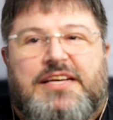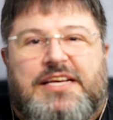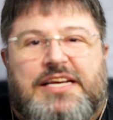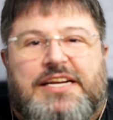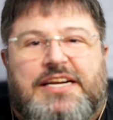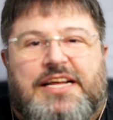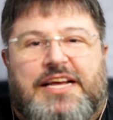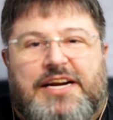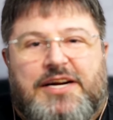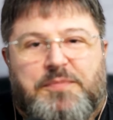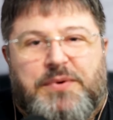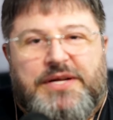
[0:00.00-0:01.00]
in
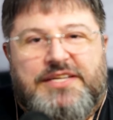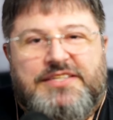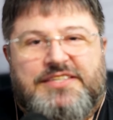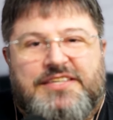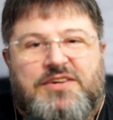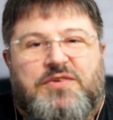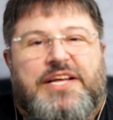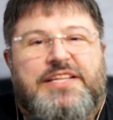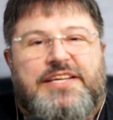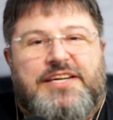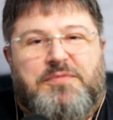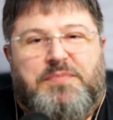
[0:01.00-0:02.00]
airplanes,
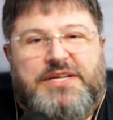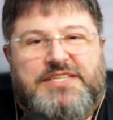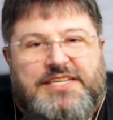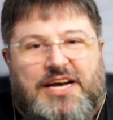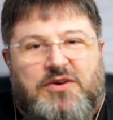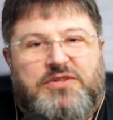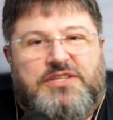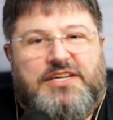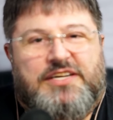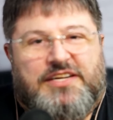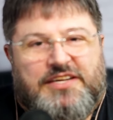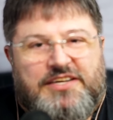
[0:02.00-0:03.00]
rent the airplanes out
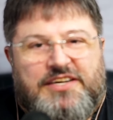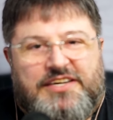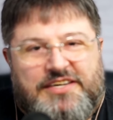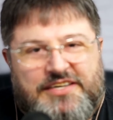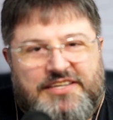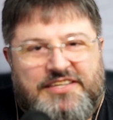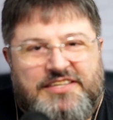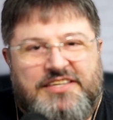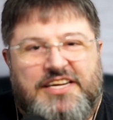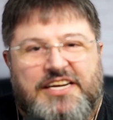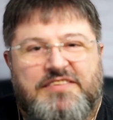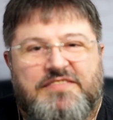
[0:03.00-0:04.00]
and earn,
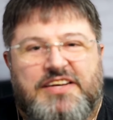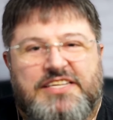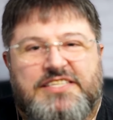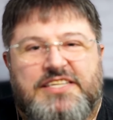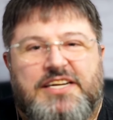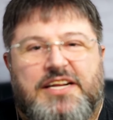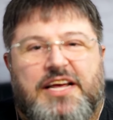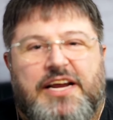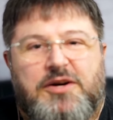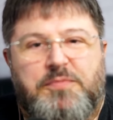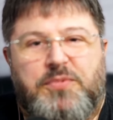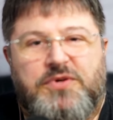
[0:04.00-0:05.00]
can invest in an
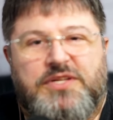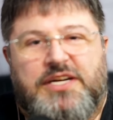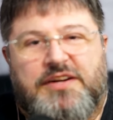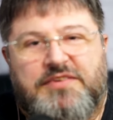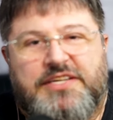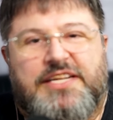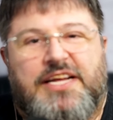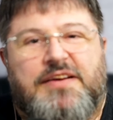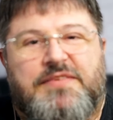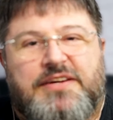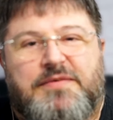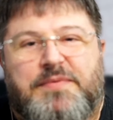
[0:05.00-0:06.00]
airport. And every
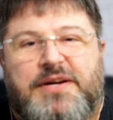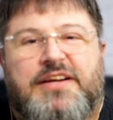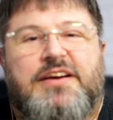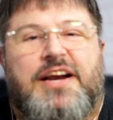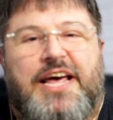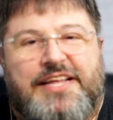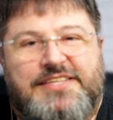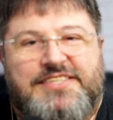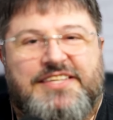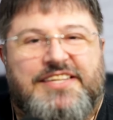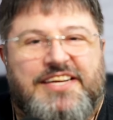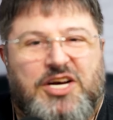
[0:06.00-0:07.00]
time an airplane lands
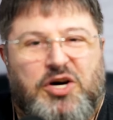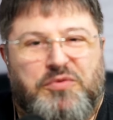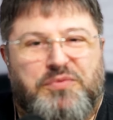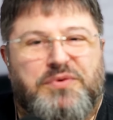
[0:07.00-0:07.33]
and take off,